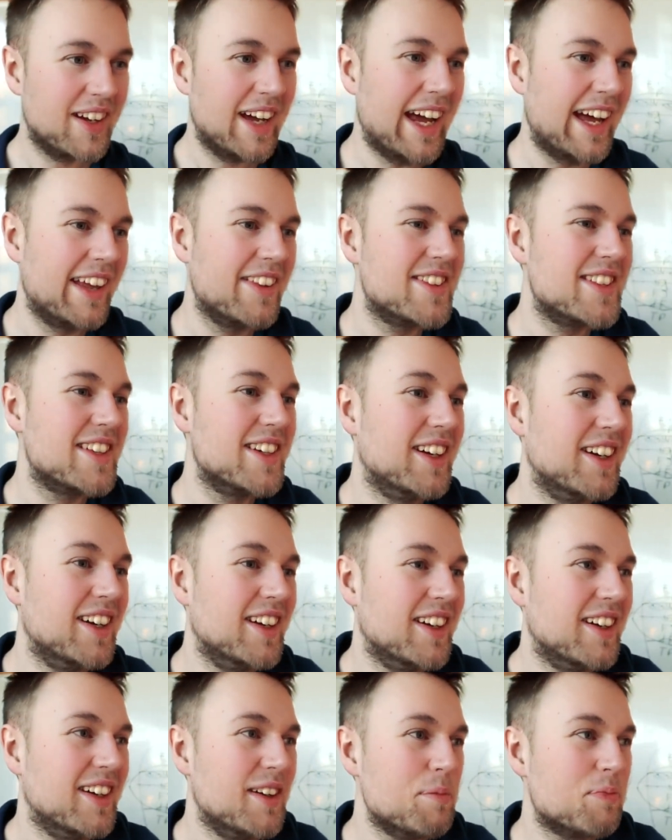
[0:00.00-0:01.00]
And
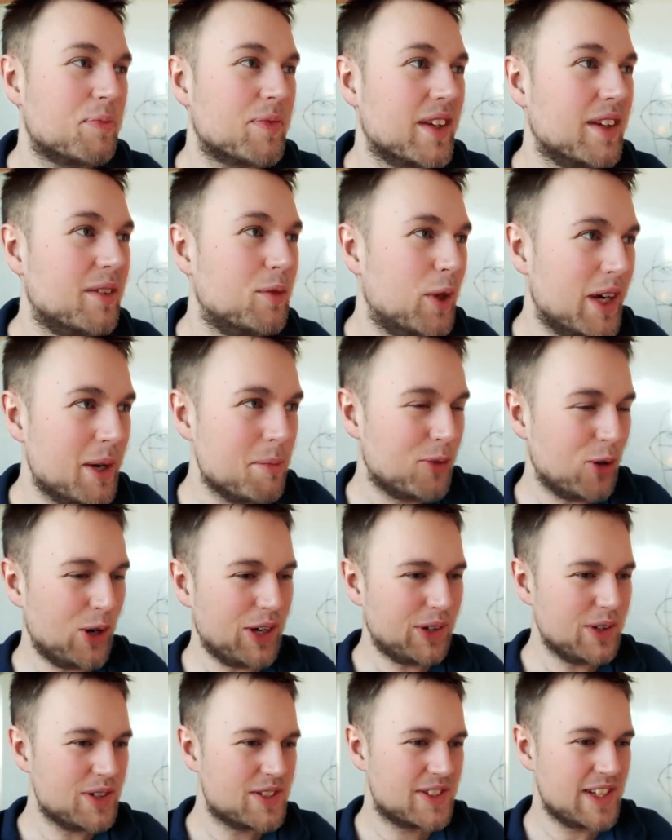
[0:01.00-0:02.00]
what I'm
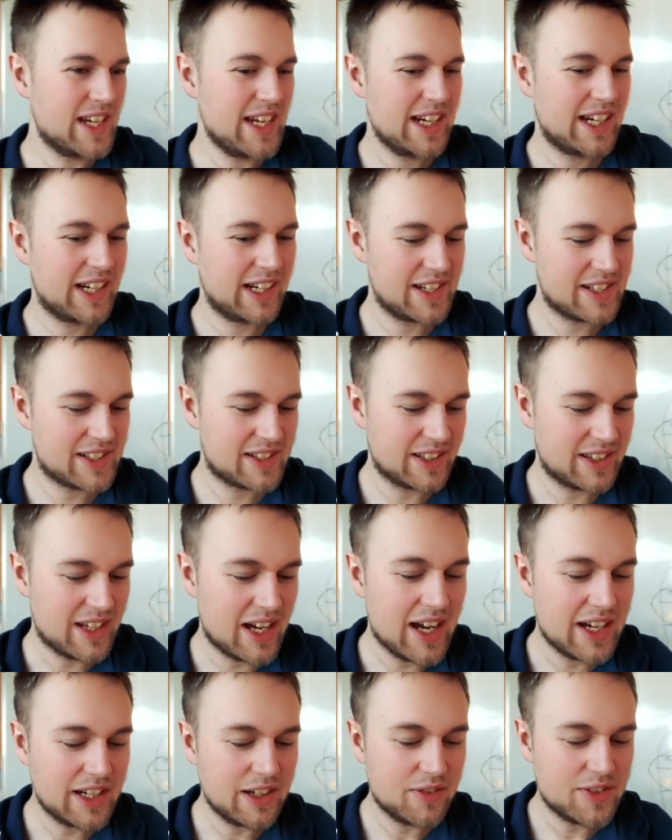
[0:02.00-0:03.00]
trying to say here is that
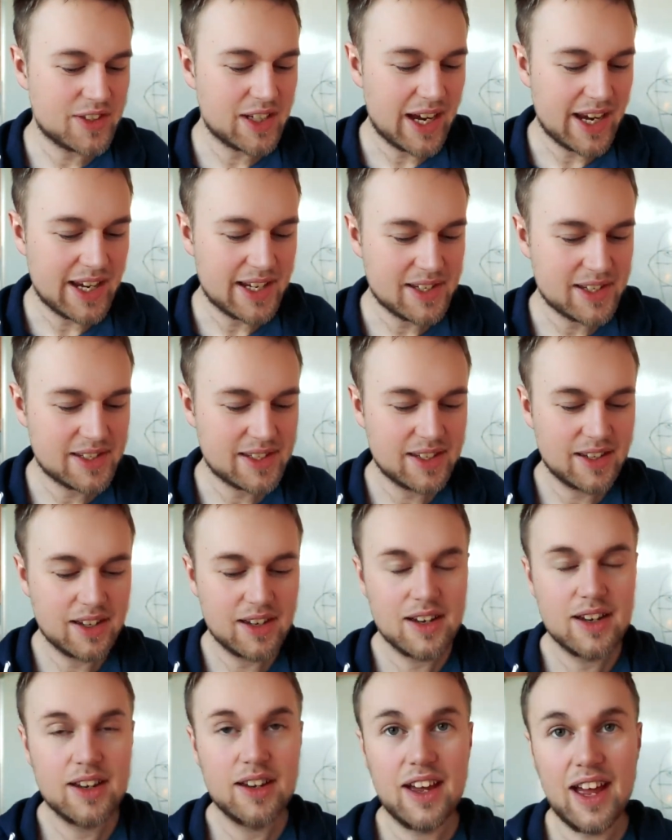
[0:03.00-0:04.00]
INFJs
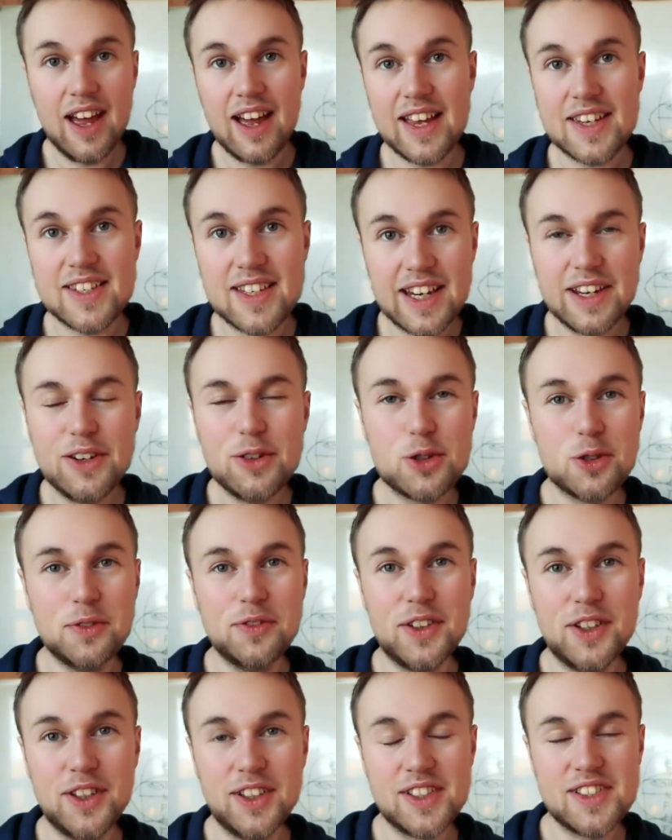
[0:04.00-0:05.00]
as
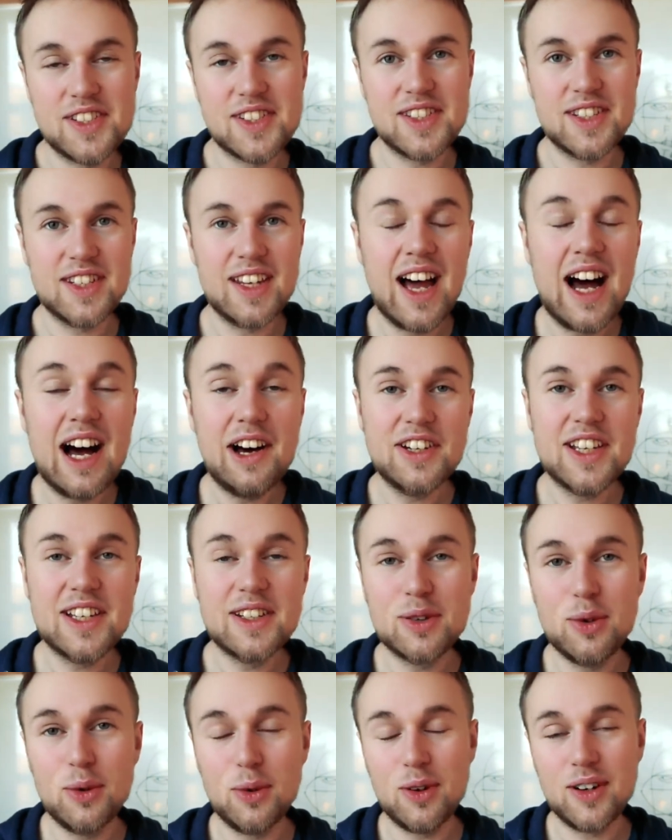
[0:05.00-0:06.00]
introverts and how they
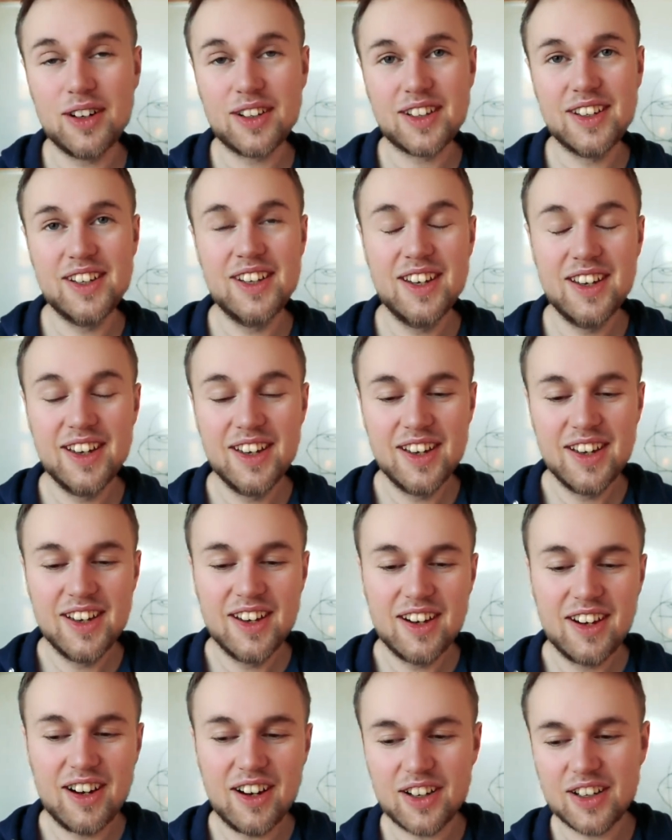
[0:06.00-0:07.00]
talk
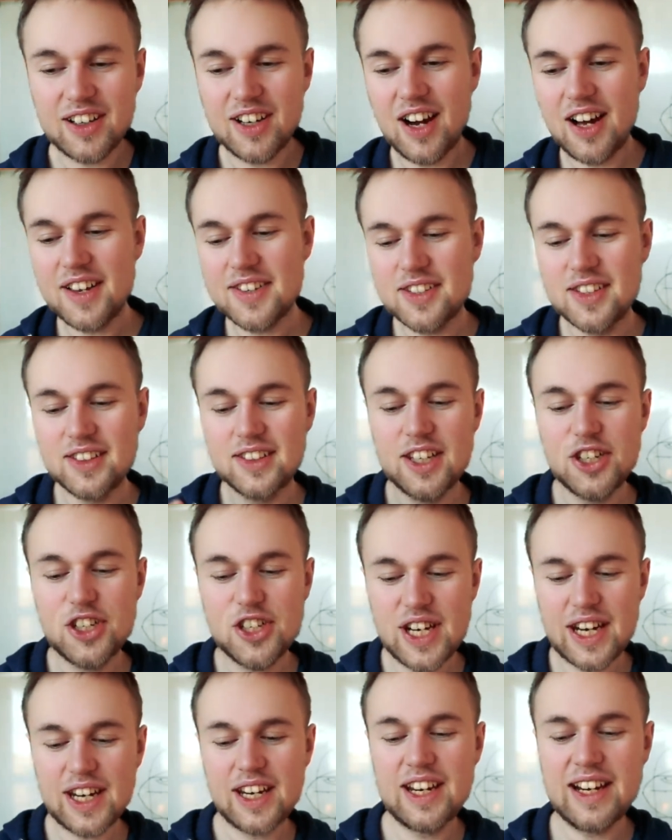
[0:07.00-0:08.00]
are constantly
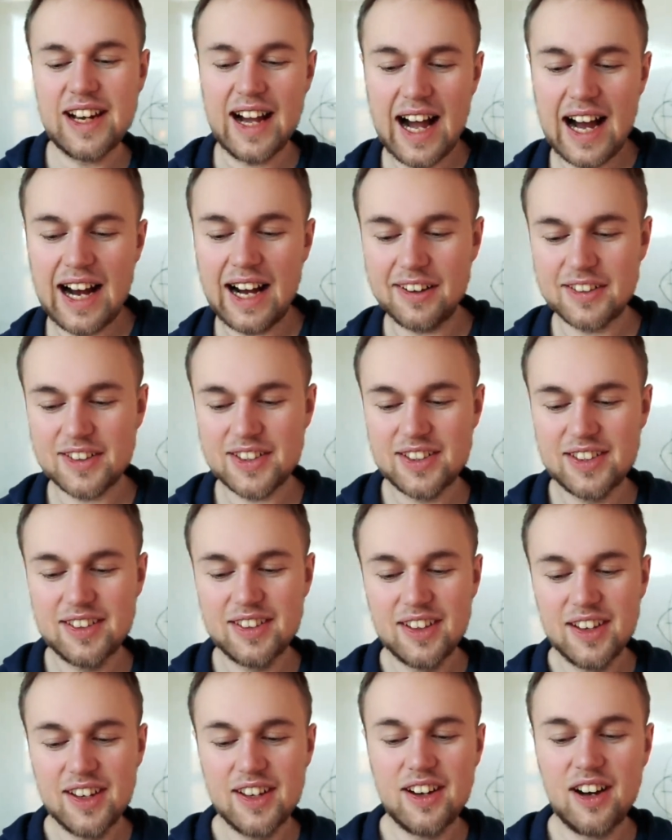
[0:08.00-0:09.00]
checking out
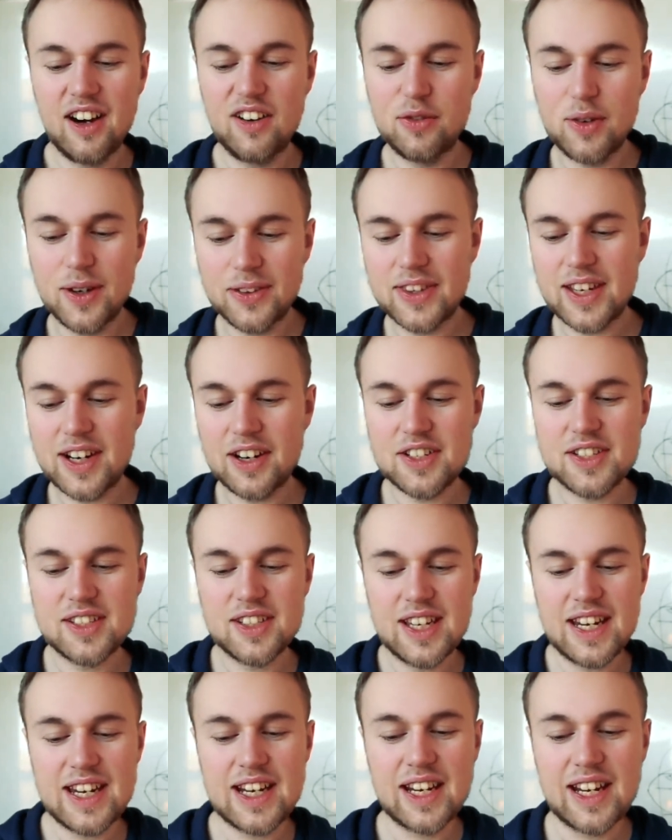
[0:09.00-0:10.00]
of what they are
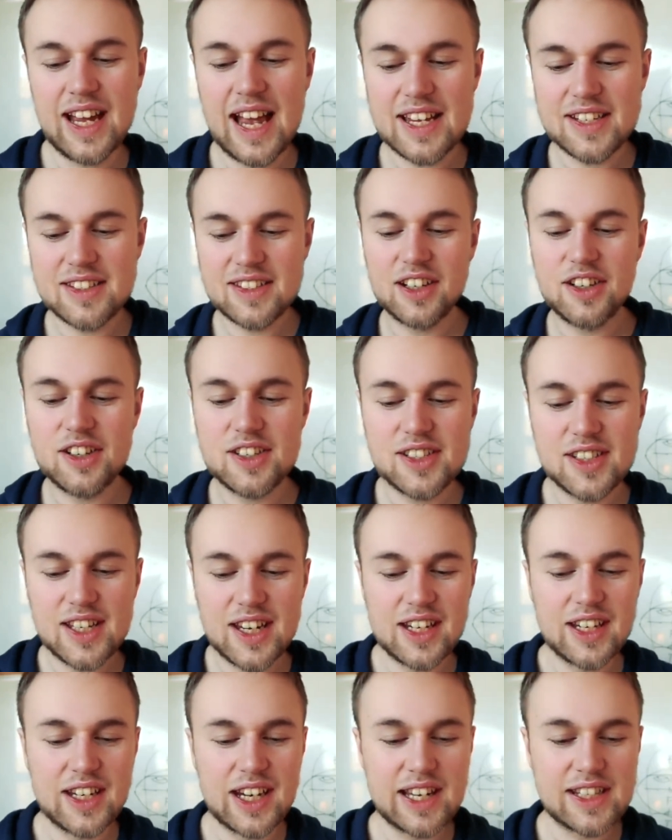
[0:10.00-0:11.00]
saying as they are
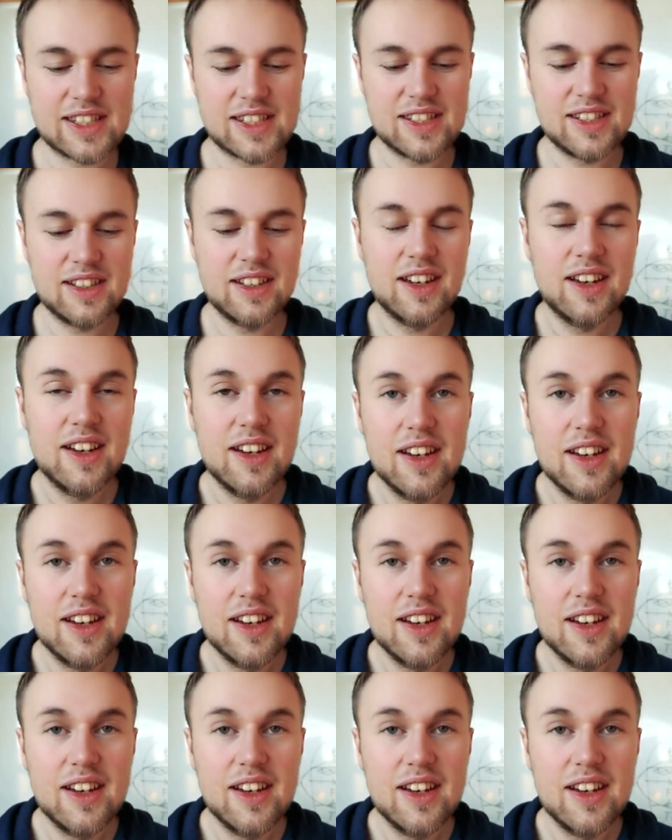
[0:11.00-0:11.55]
saying it.